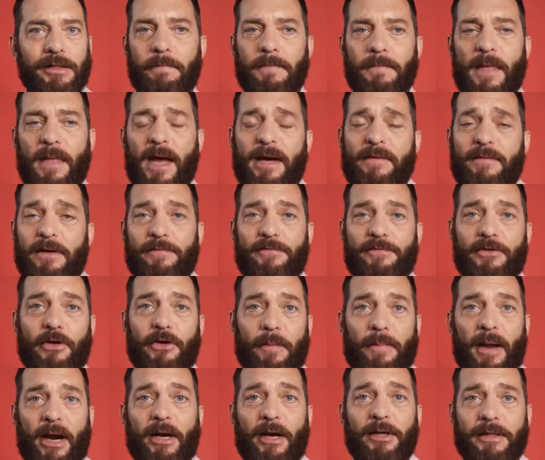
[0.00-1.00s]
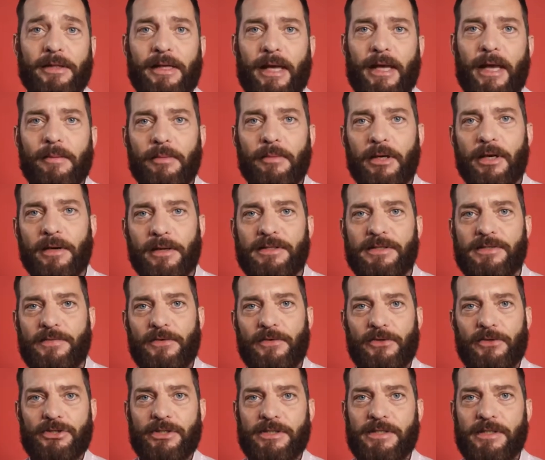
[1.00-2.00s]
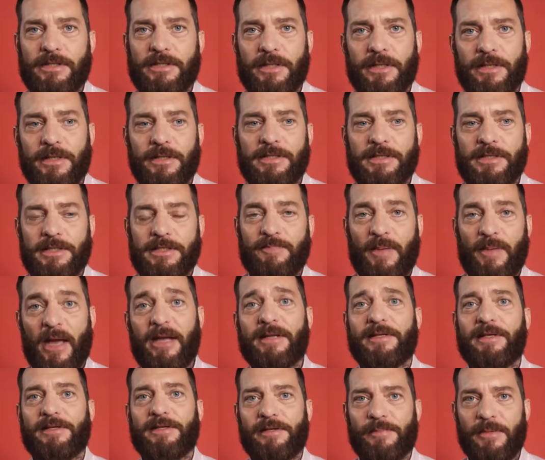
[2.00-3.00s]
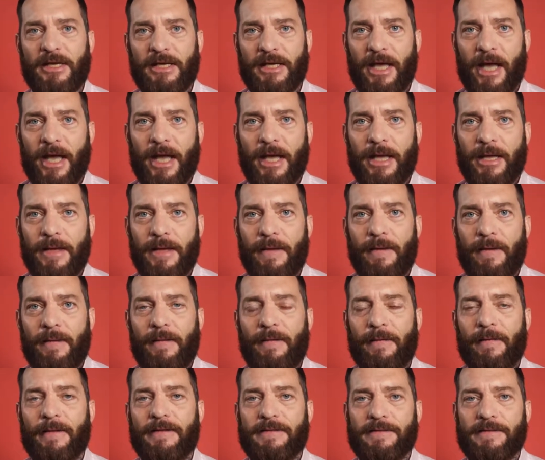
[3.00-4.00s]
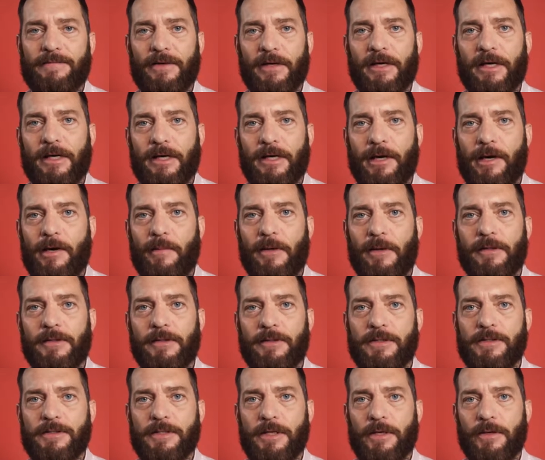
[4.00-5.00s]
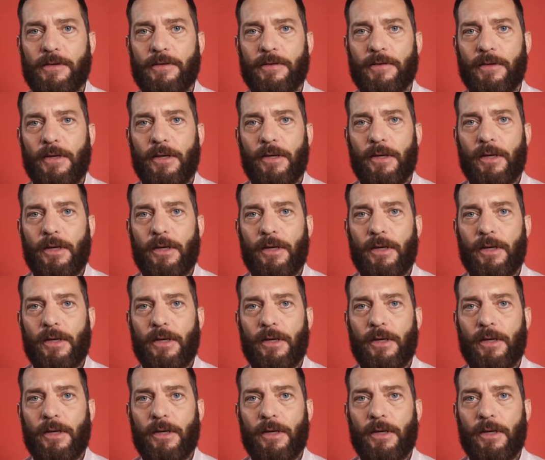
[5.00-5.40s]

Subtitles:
Not even if you're apparently gay, but I guess if you're just suspected to be gay, it's very common, so.